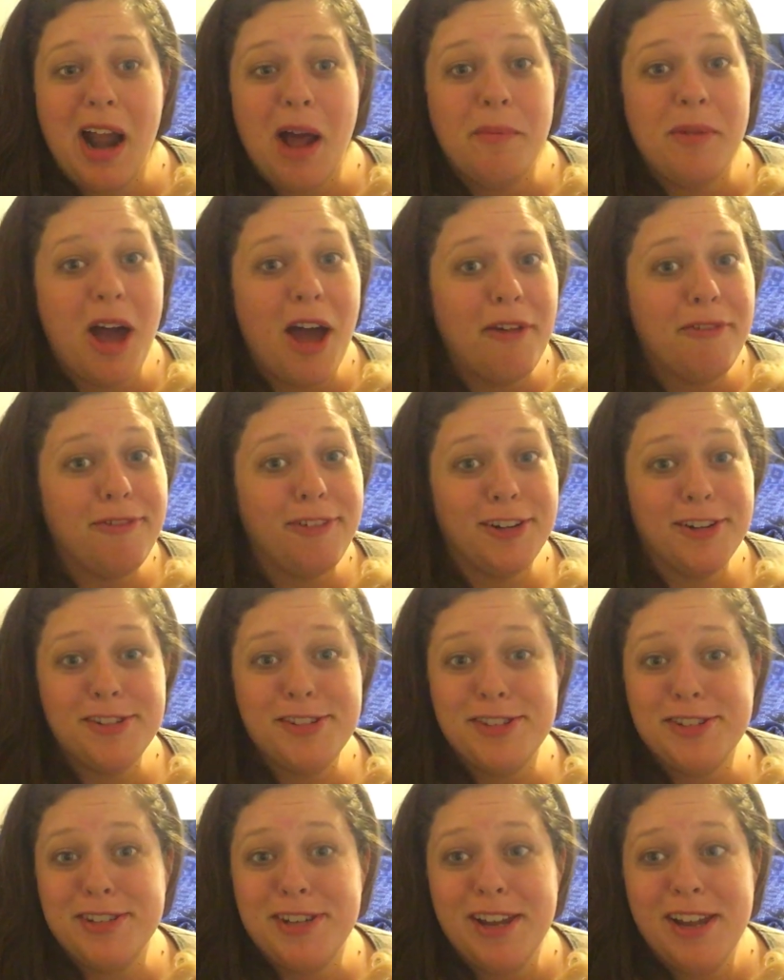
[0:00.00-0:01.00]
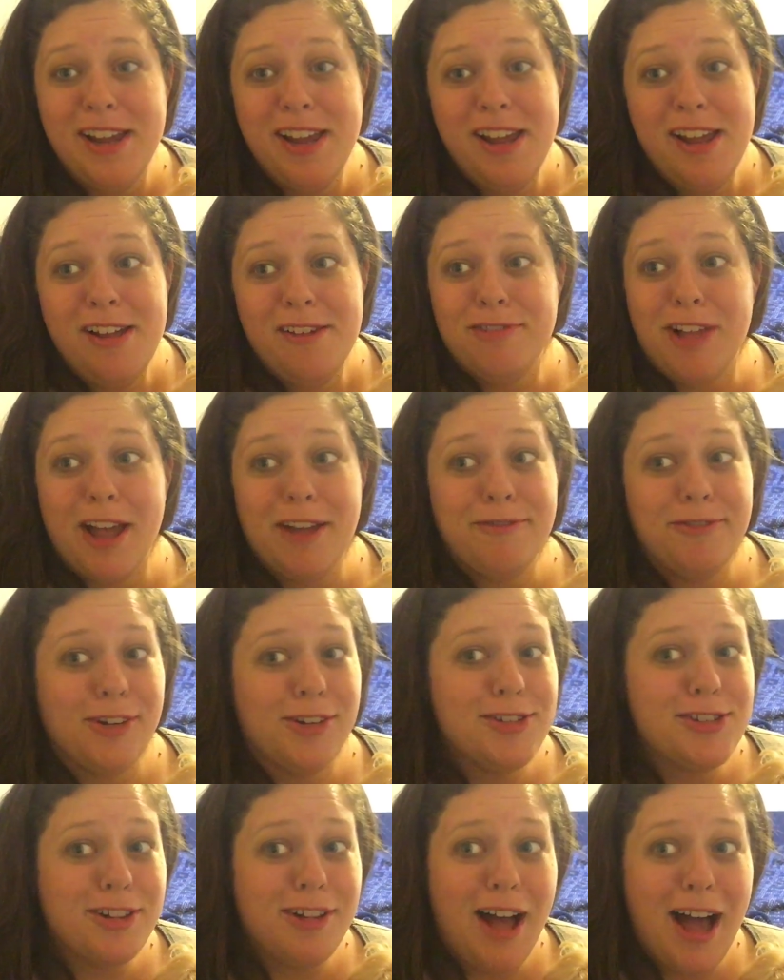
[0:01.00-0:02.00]
I'm not flying
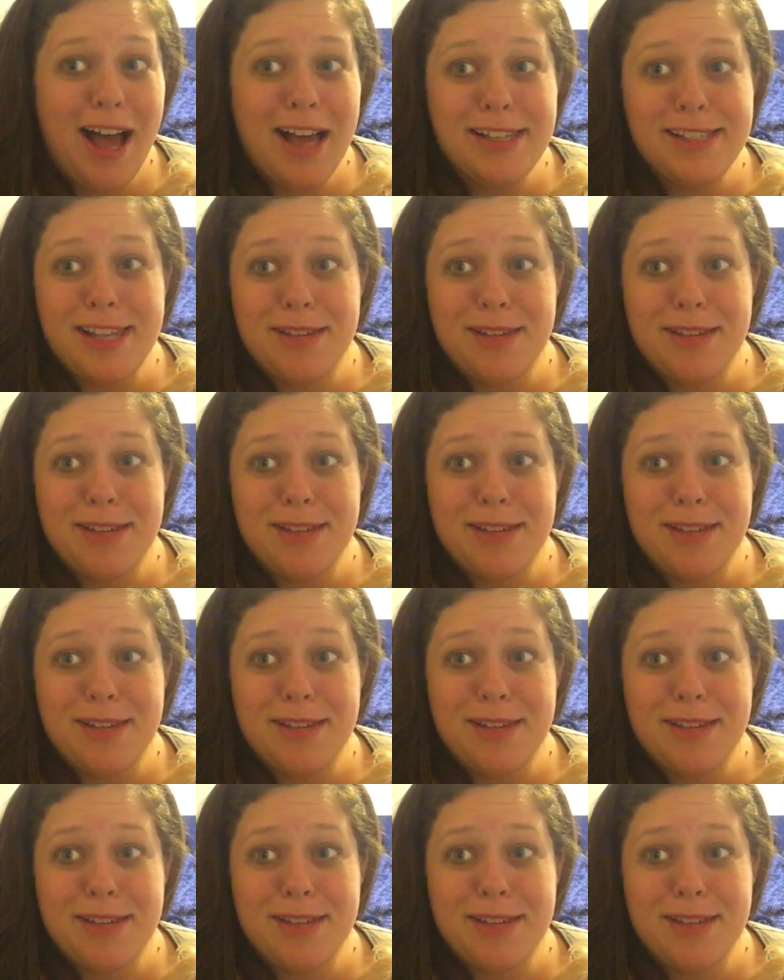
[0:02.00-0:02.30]
first class.